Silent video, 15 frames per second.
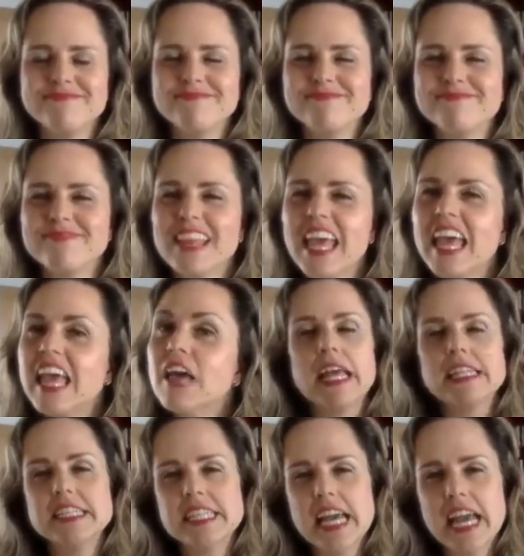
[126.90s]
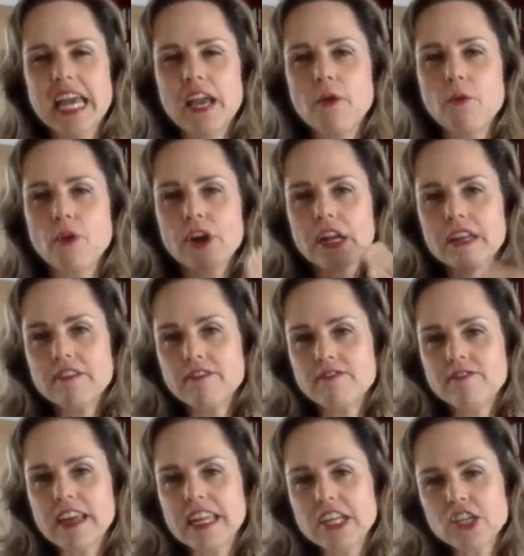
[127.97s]
and today we're going to
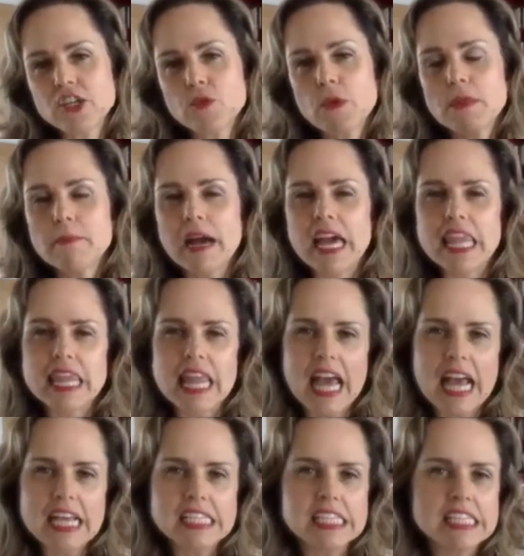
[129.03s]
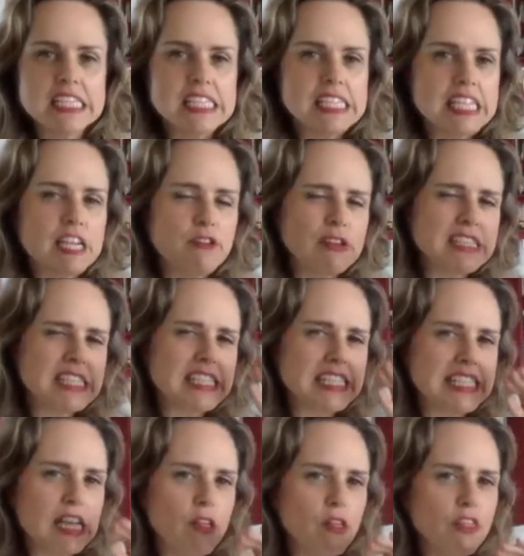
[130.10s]
finish with my last secret
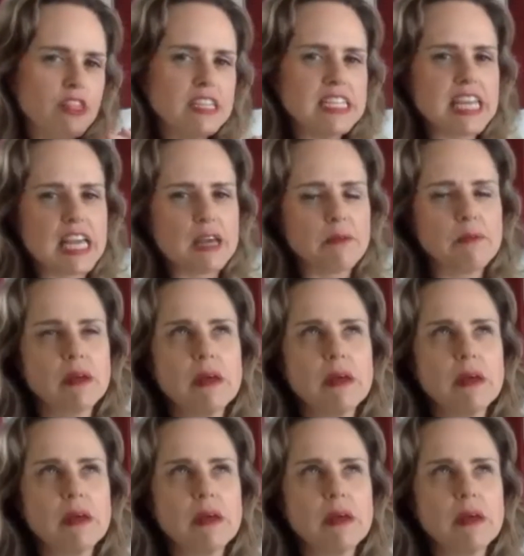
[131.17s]
stealth tip,